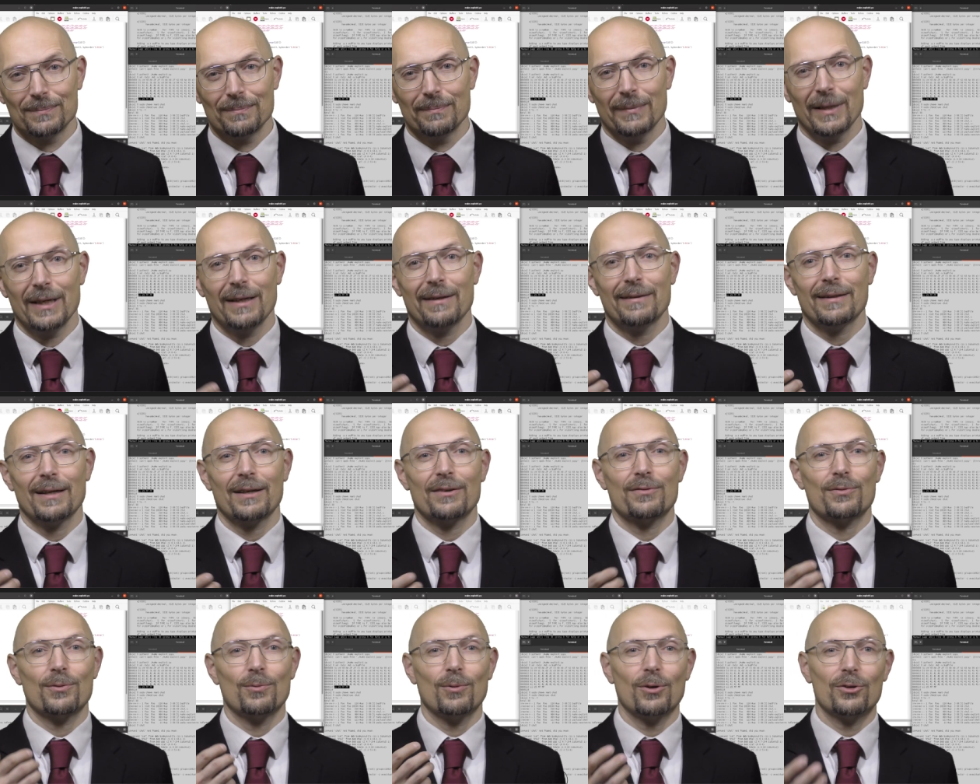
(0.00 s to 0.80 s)
Many
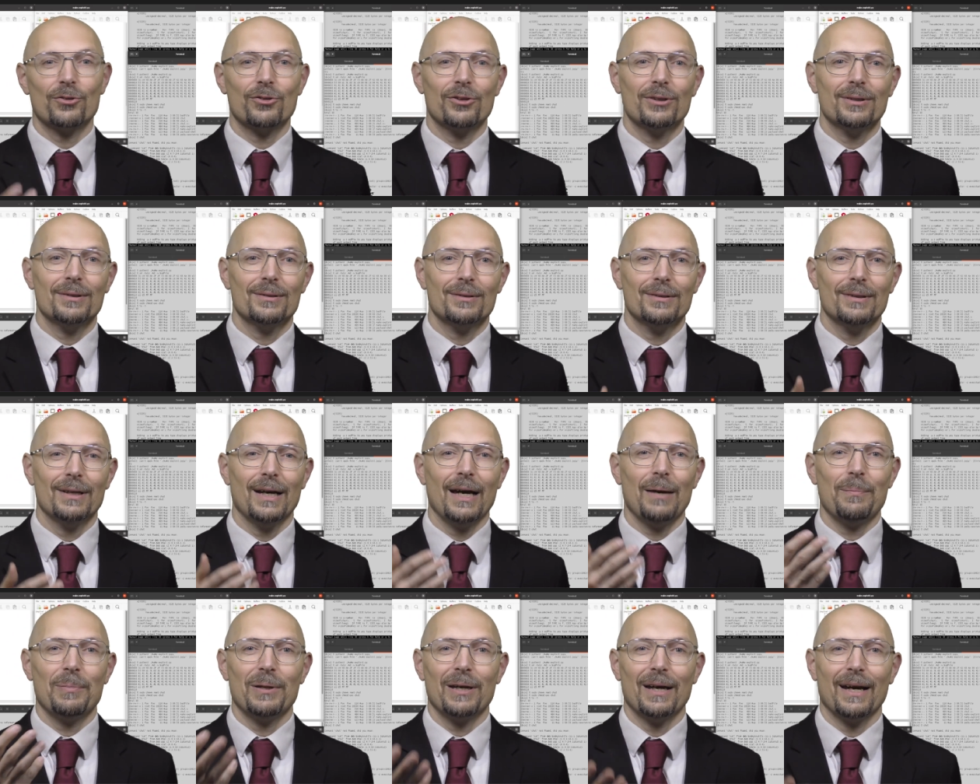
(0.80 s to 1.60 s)
thanks for watching,
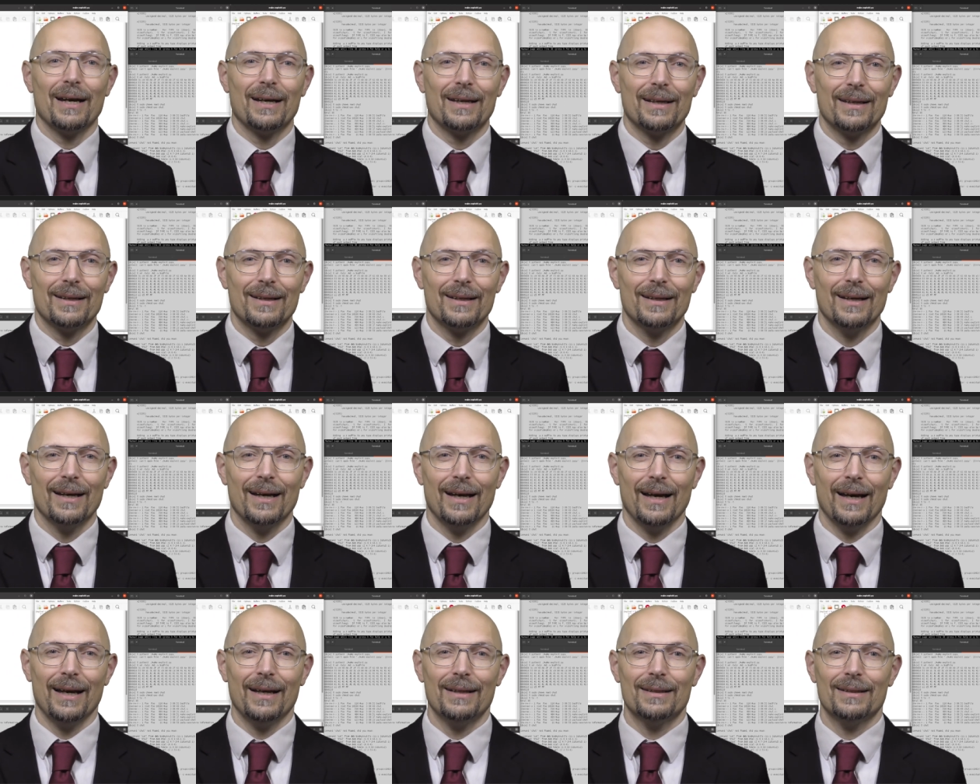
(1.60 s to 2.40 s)
happy hacking,
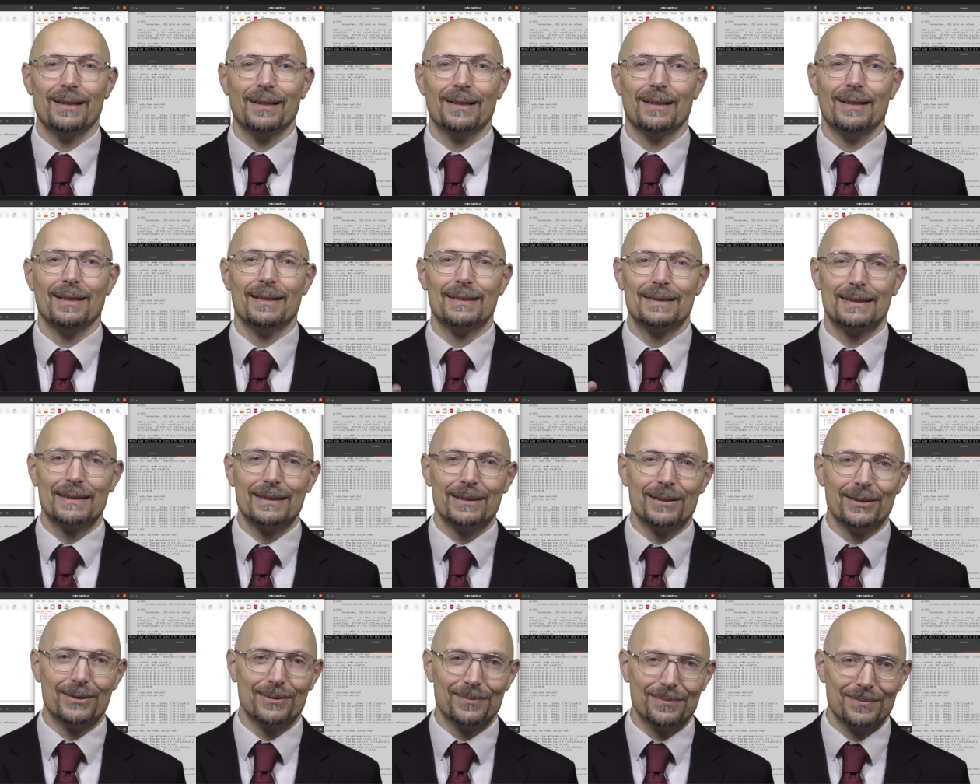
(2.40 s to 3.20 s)
and I'll
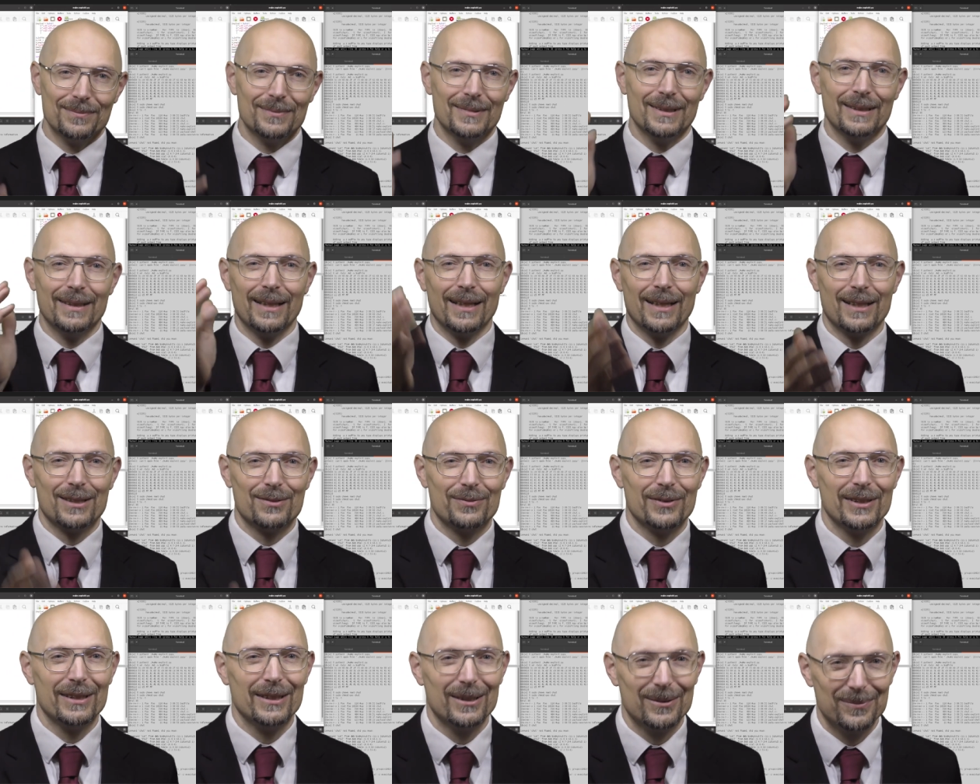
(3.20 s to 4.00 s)
see you in the next
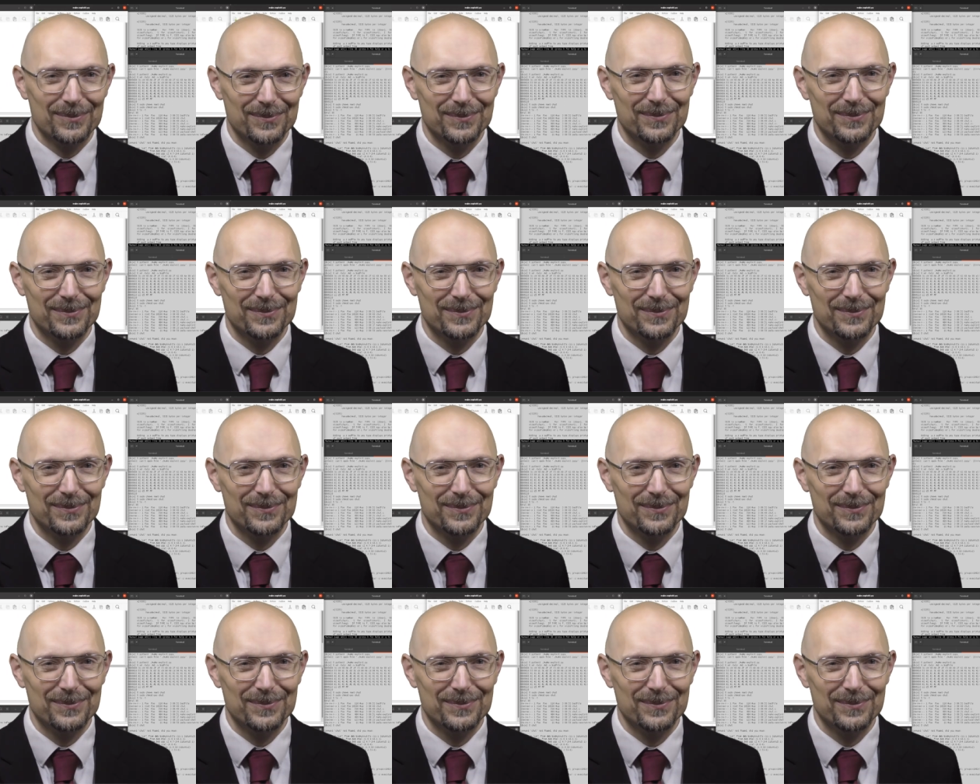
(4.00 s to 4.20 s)
video.